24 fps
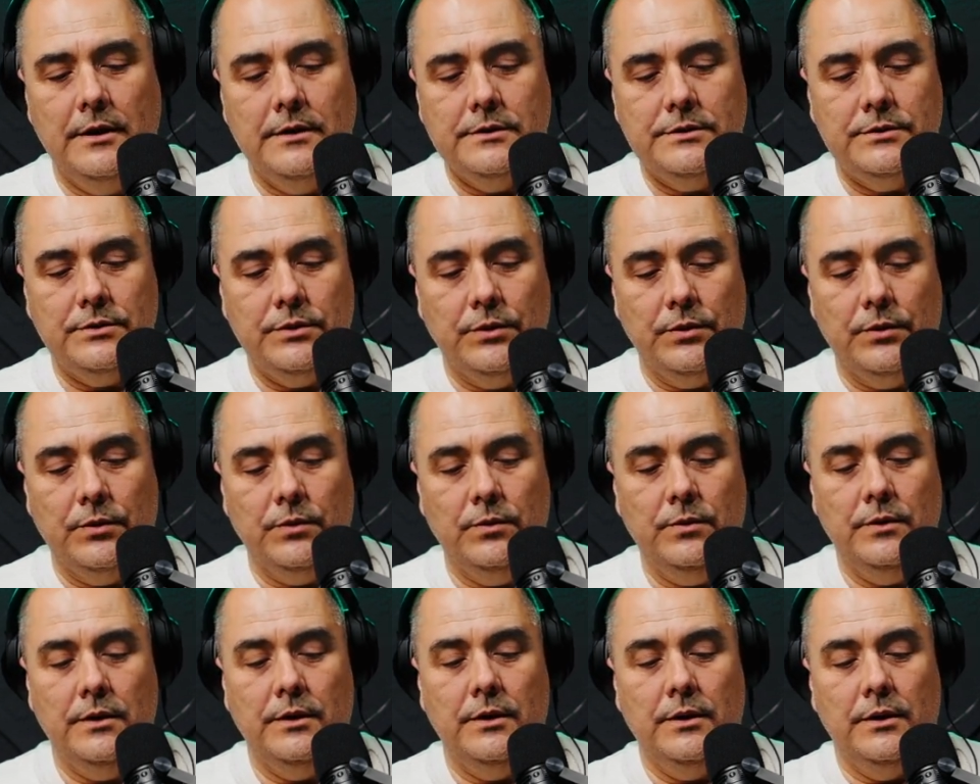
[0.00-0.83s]

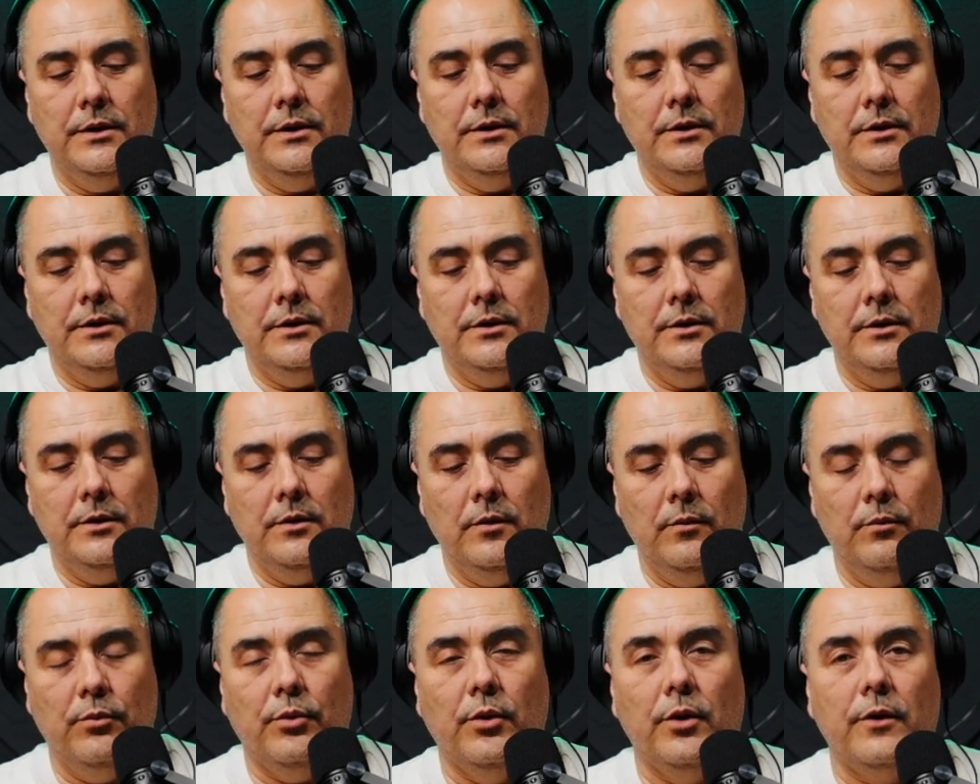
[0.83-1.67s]
to
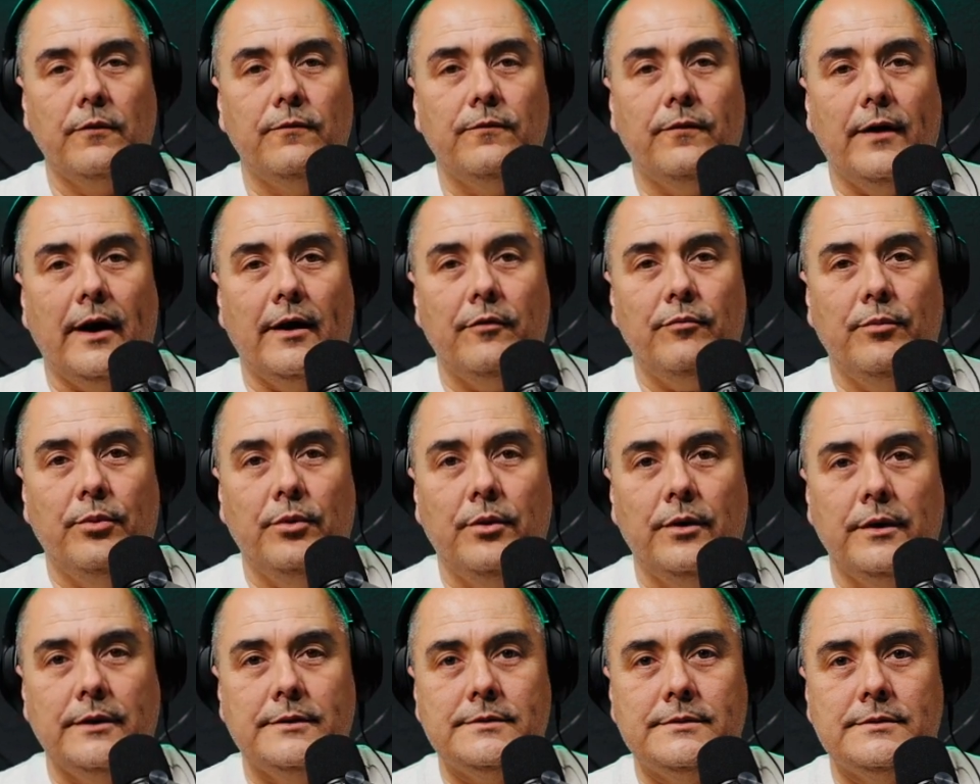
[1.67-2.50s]
0.5
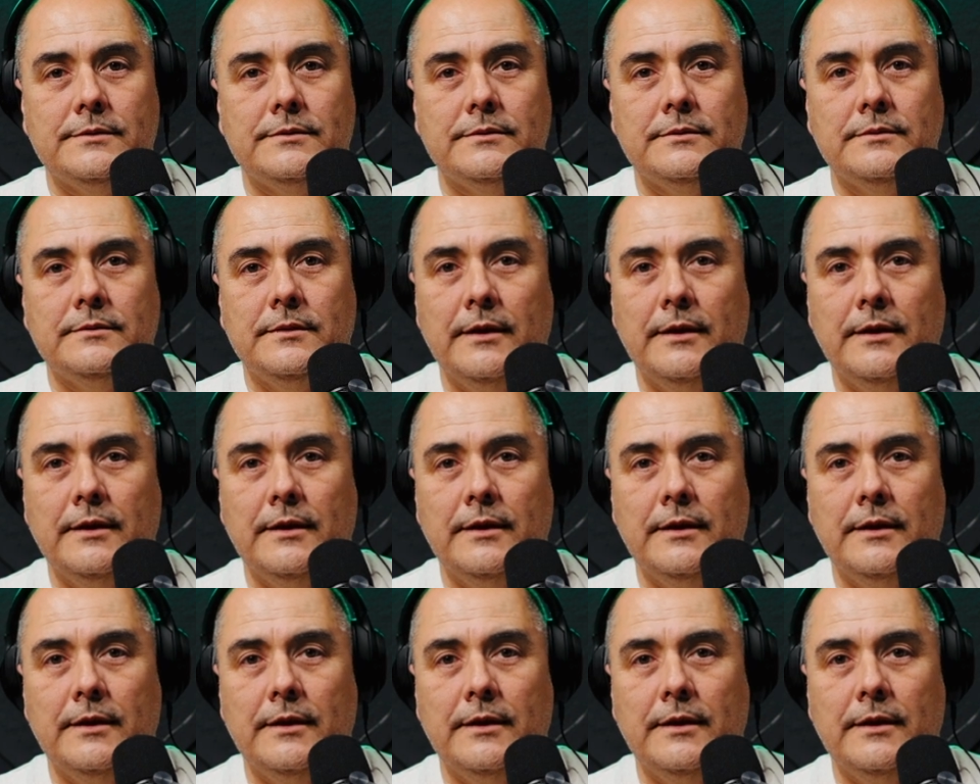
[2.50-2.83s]
points.